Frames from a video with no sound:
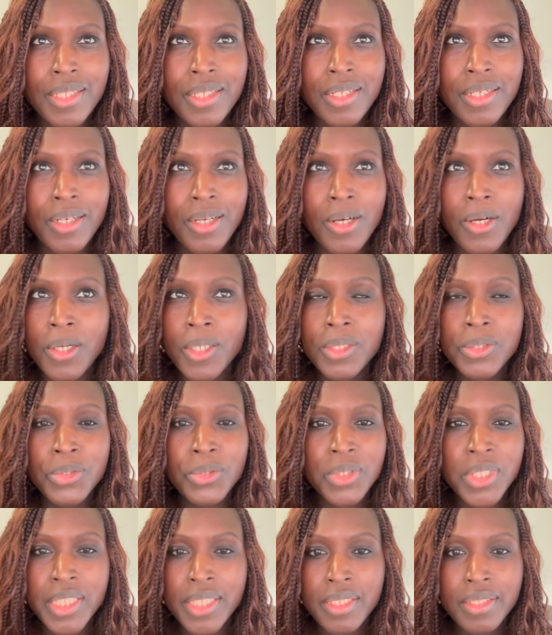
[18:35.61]
how
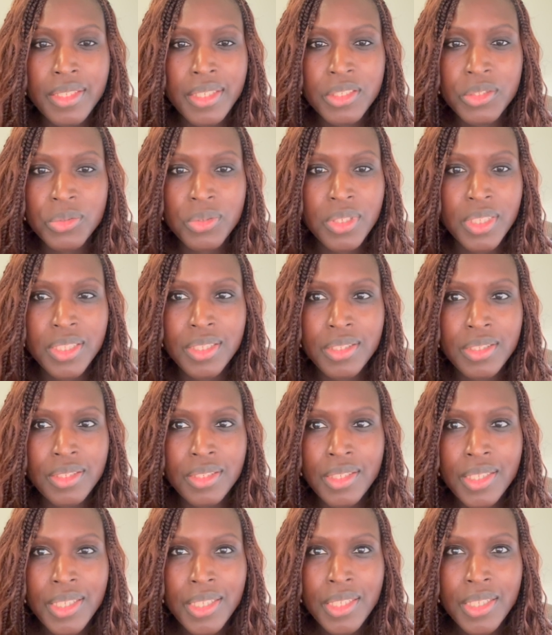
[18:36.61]
you can
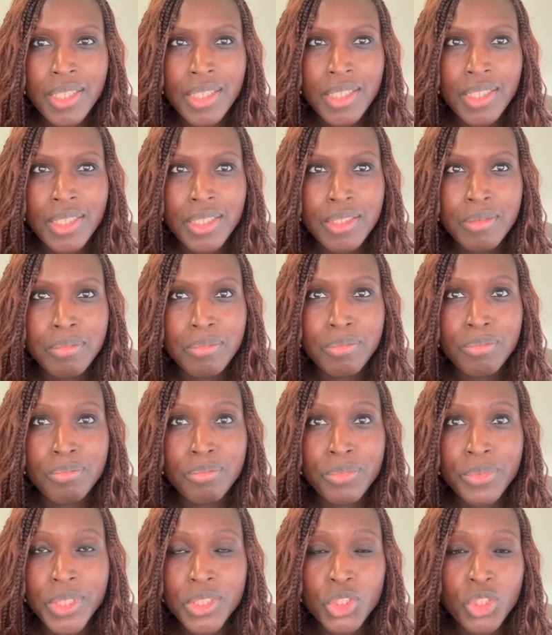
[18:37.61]
actually
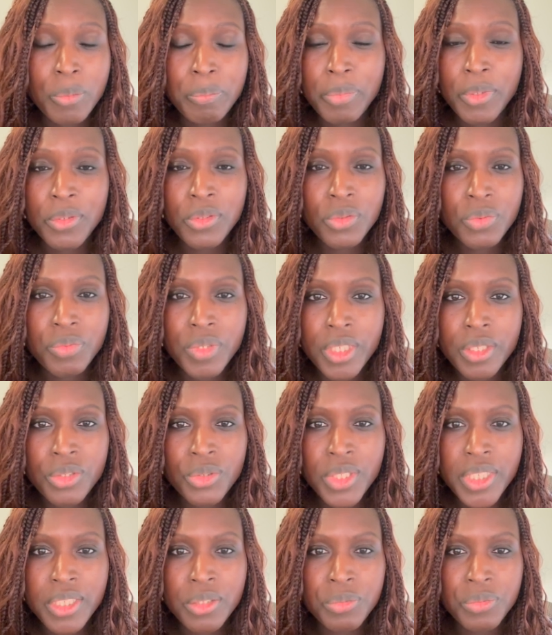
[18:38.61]
reach a point where
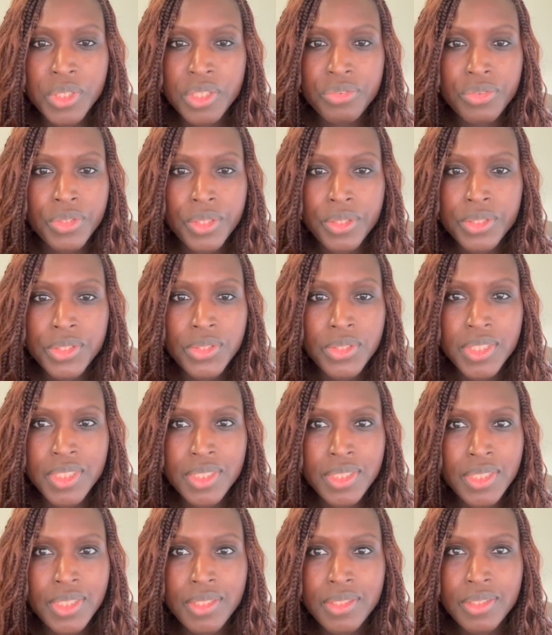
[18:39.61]
you can reverse a
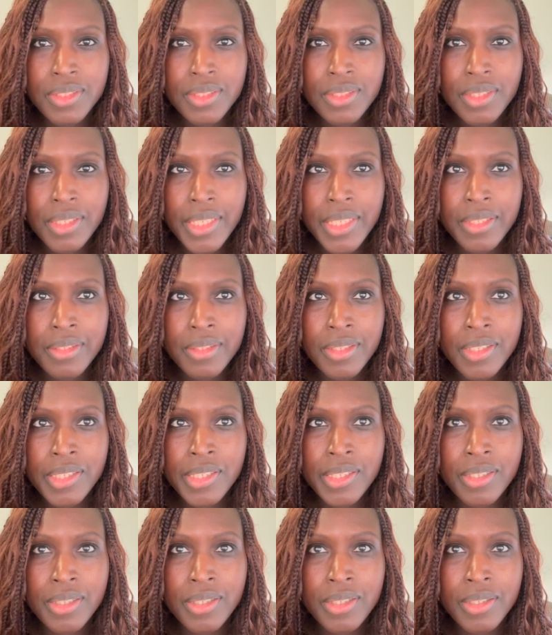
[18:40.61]
disease. And
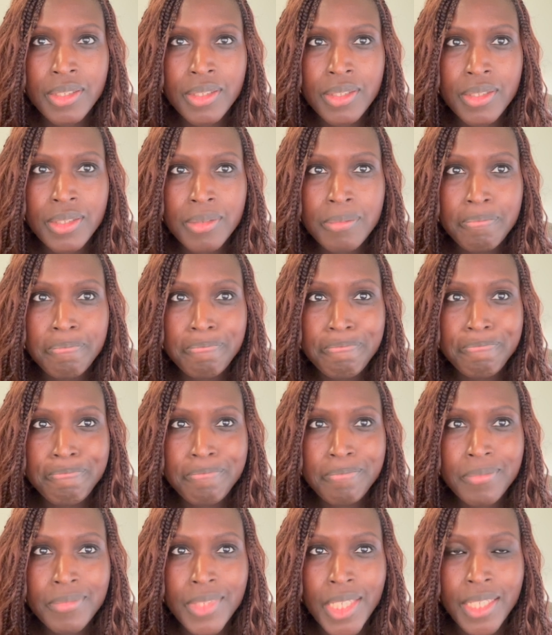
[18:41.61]

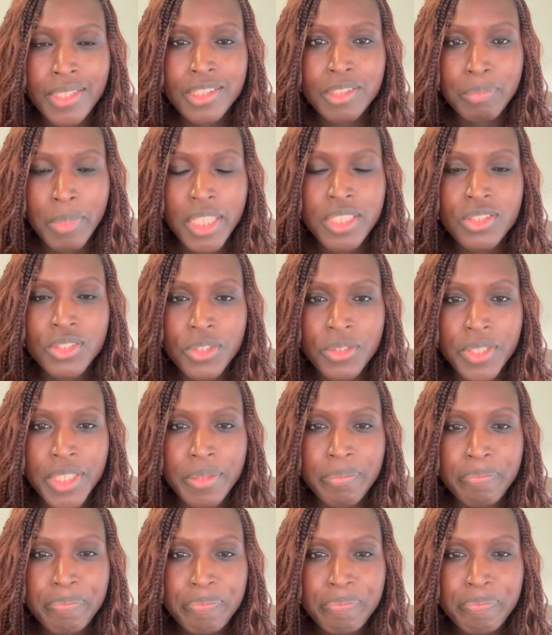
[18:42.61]
that's my story.